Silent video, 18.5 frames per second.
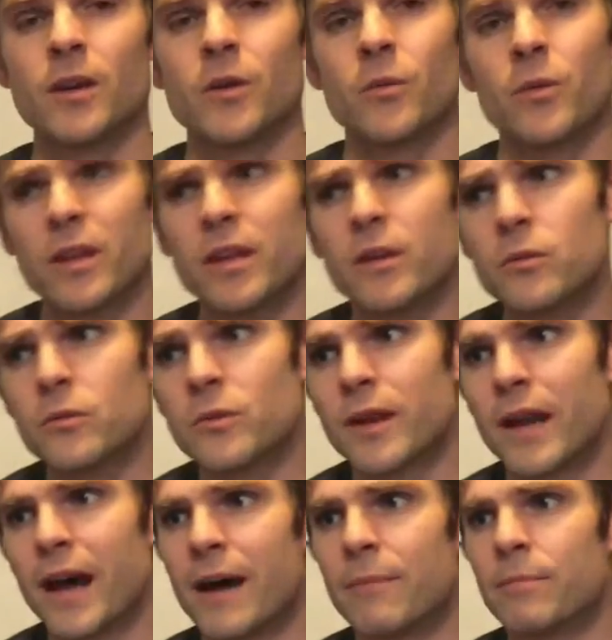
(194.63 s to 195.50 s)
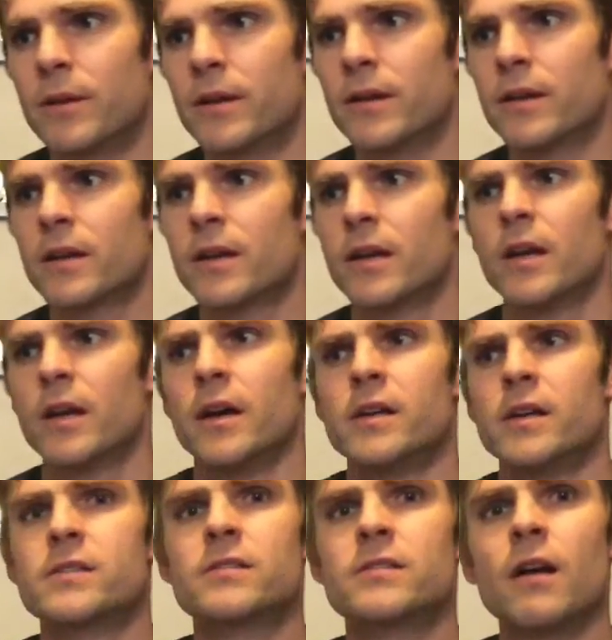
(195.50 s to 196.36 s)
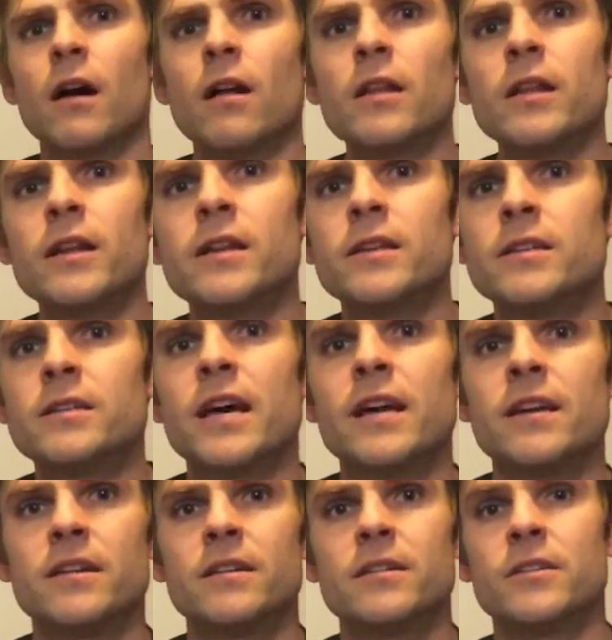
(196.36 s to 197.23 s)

Well, here's what happened. Stalin intended